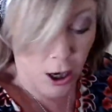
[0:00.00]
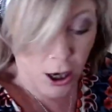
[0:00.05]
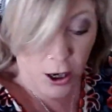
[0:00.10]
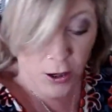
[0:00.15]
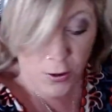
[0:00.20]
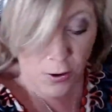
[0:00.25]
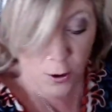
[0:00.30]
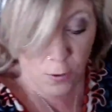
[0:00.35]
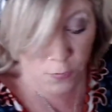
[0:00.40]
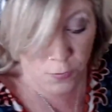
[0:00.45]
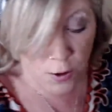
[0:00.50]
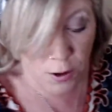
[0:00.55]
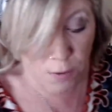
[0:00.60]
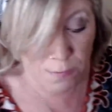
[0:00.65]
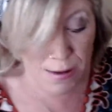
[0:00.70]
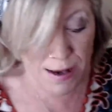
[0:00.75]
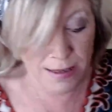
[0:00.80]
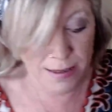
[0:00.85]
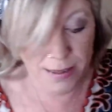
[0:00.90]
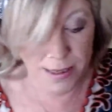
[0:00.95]
an overall
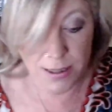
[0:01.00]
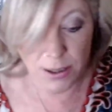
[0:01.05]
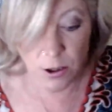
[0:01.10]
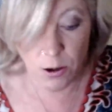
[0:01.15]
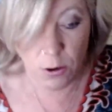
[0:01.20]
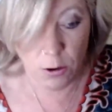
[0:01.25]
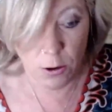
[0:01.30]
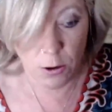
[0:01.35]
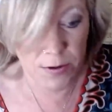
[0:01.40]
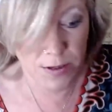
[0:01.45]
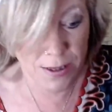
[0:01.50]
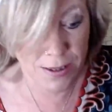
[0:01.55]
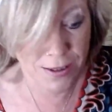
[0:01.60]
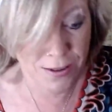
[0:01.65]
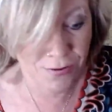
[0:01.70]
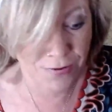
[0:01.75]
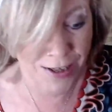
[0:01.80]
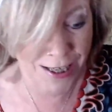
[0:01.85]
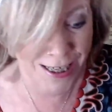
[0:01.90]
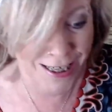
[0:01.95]
message over
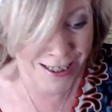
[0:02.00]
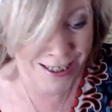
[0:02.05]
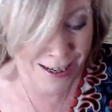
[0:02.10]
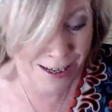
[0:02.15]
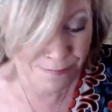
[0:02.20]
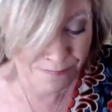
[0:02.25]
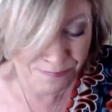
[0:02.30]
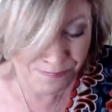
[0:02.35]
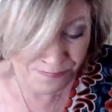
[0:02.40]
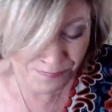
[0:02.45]
this reading.